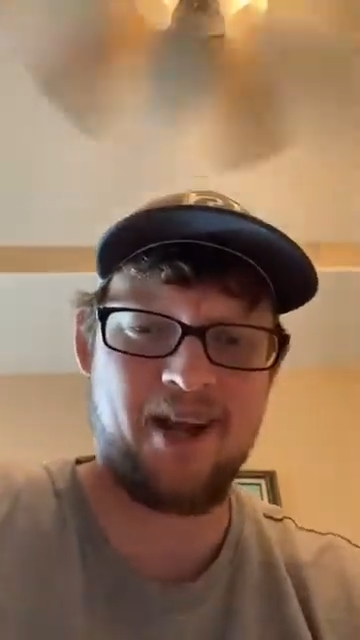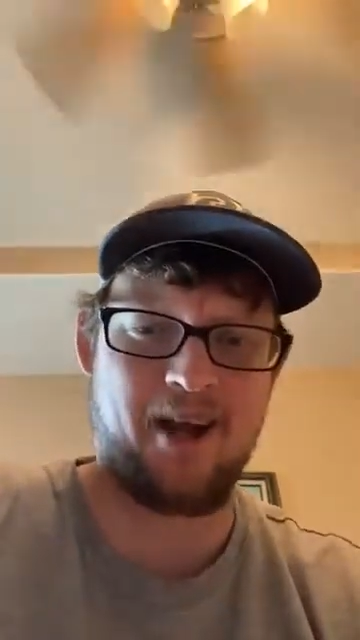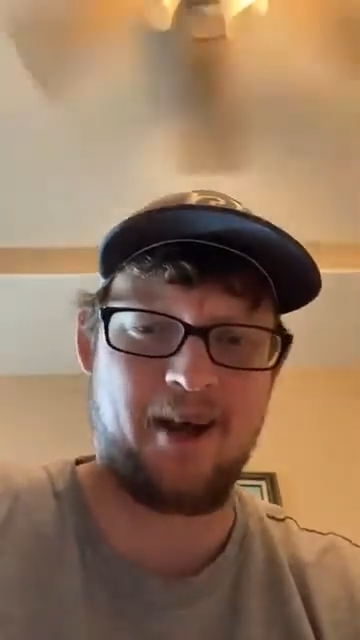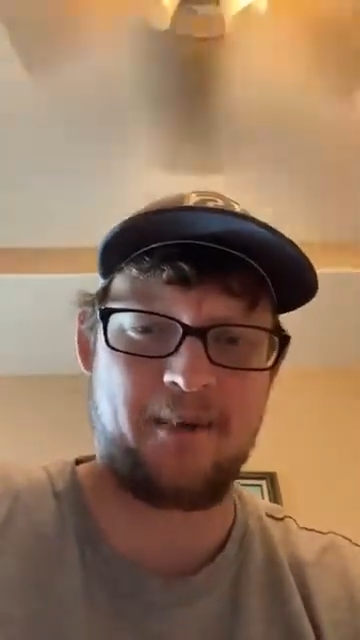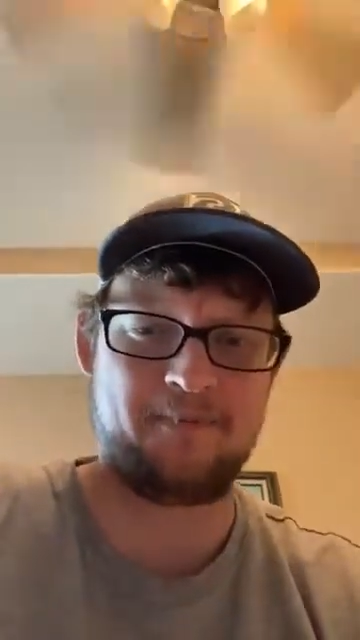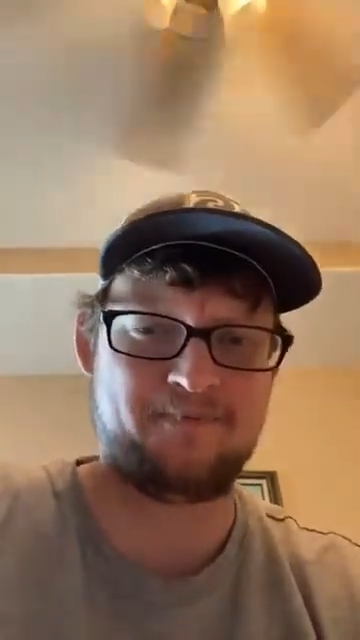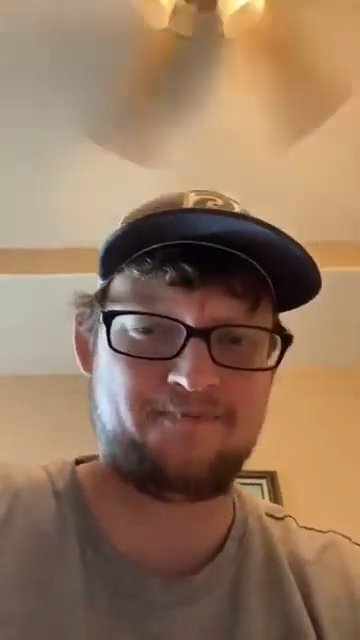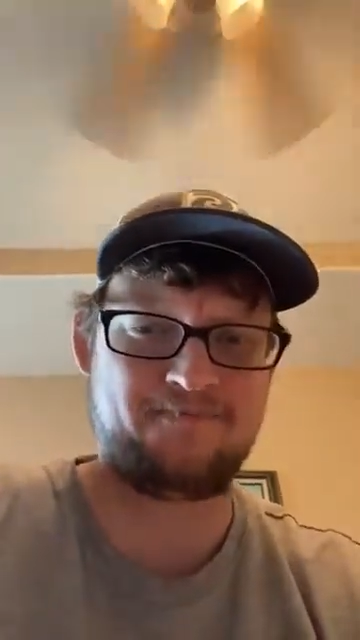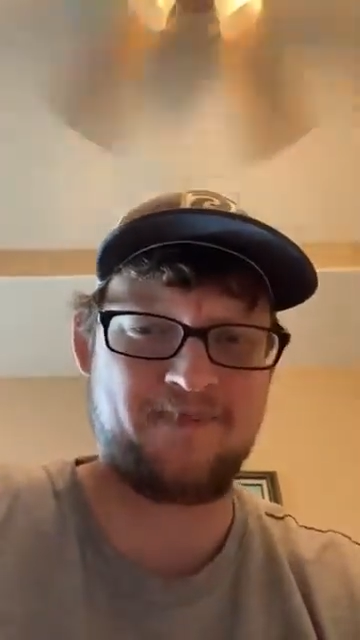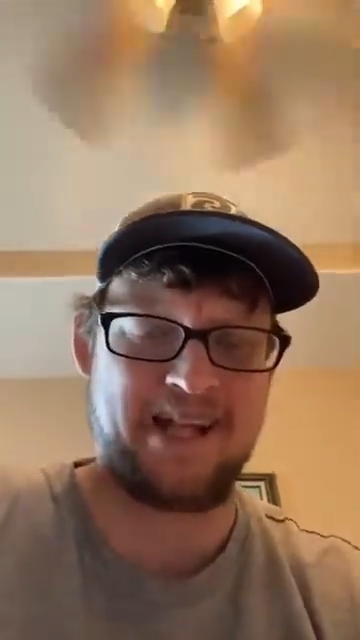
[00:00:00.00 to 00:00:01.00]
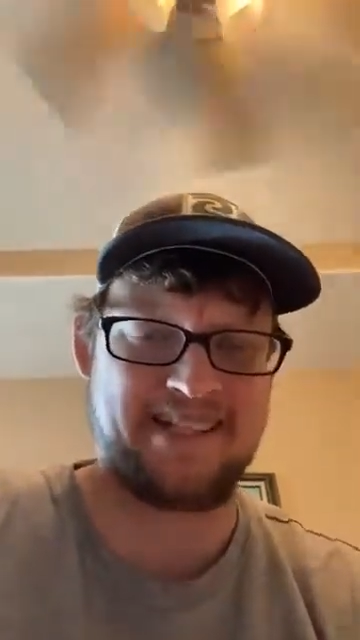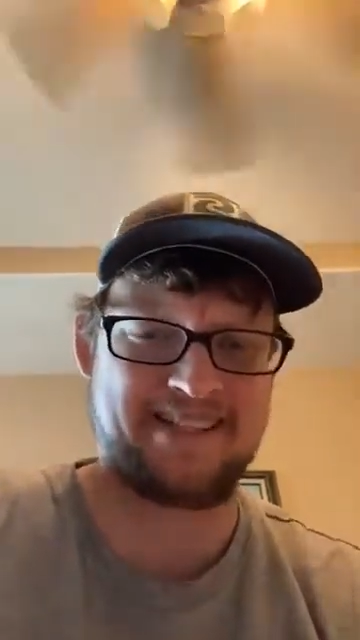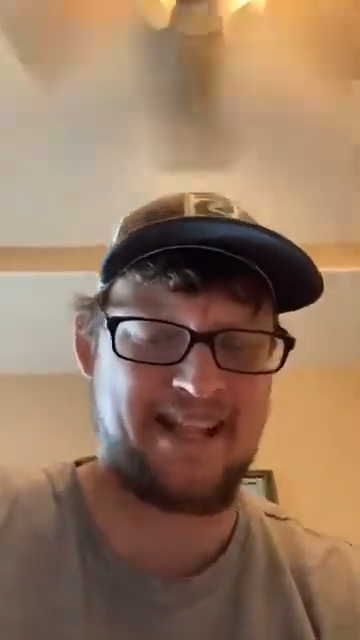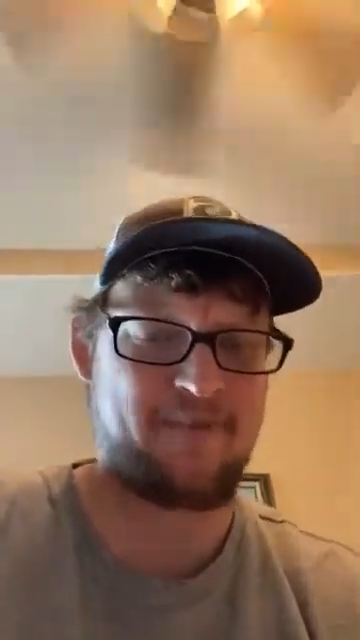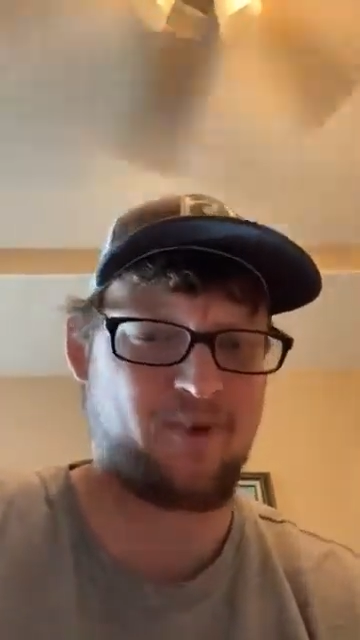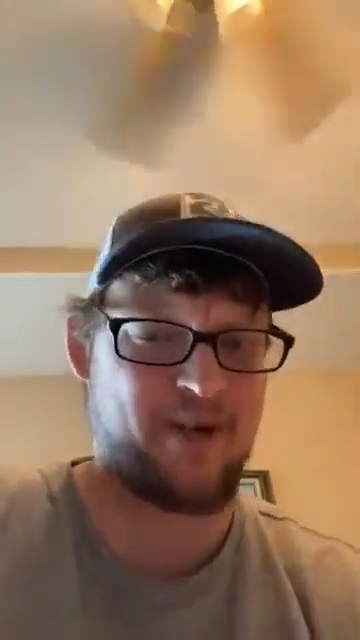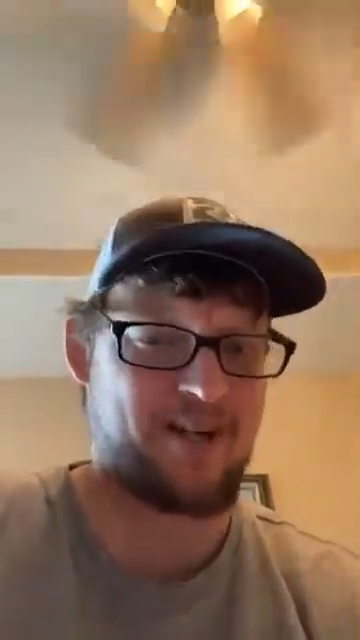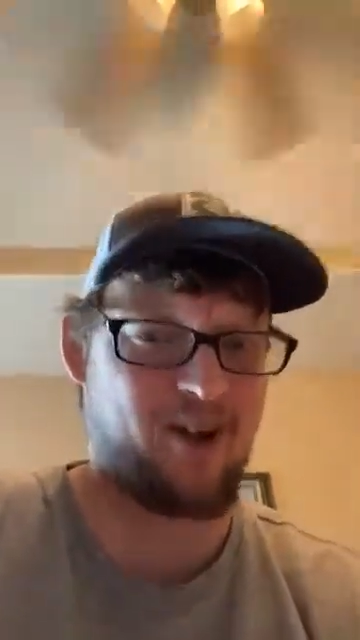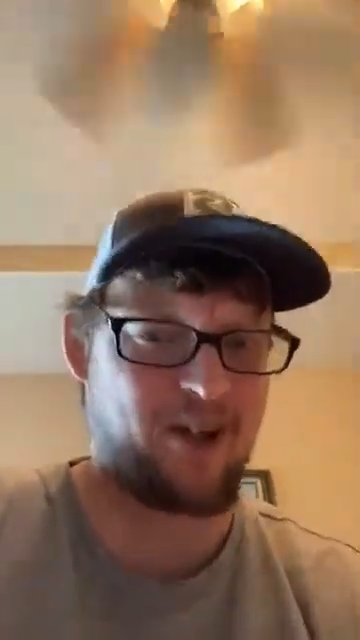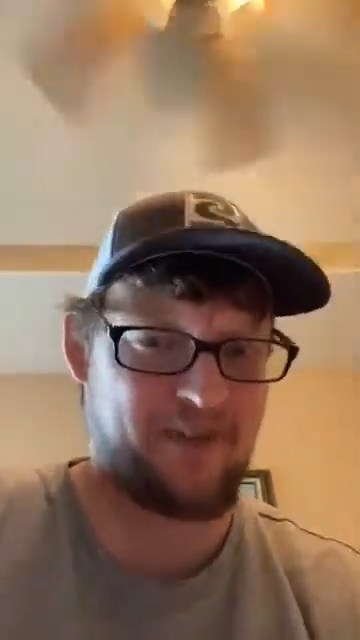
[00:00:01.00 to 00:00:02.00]
And he's never
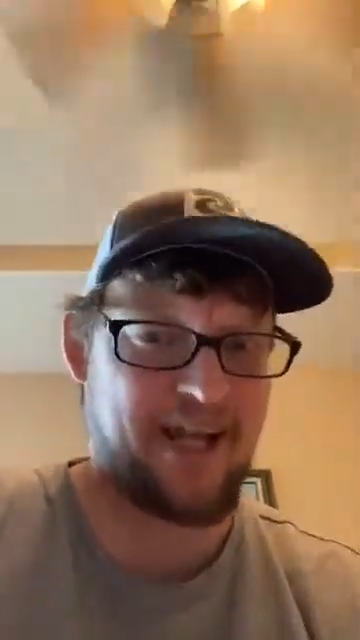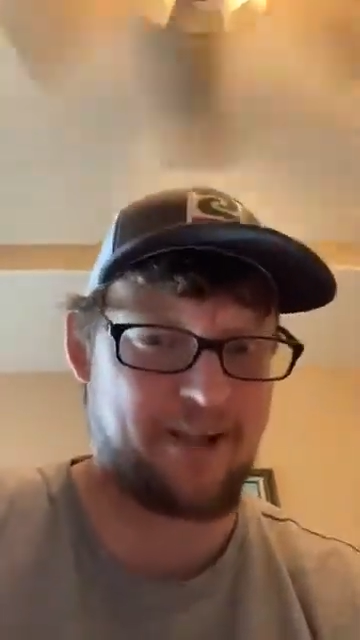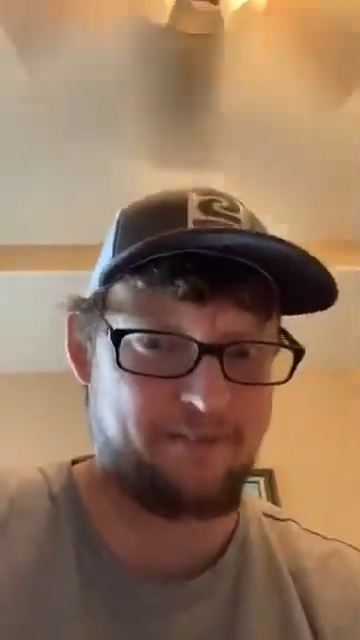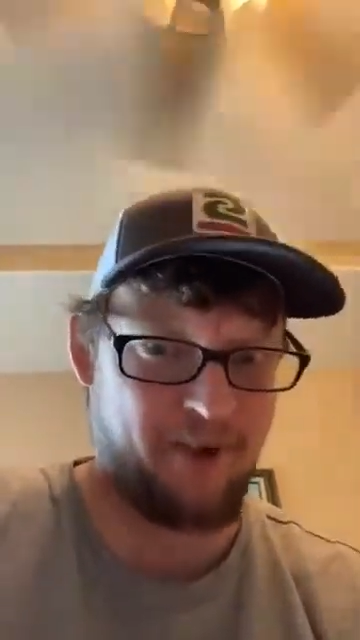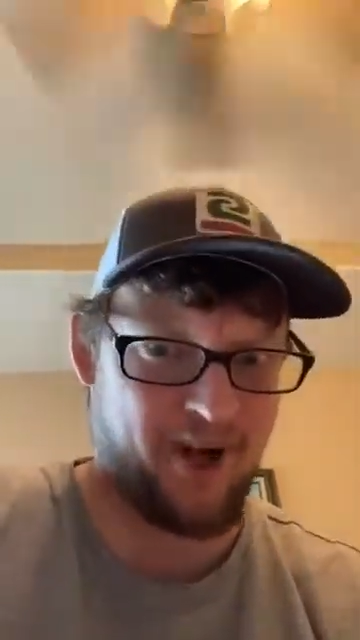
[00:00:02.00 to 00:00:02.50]
read all of Alan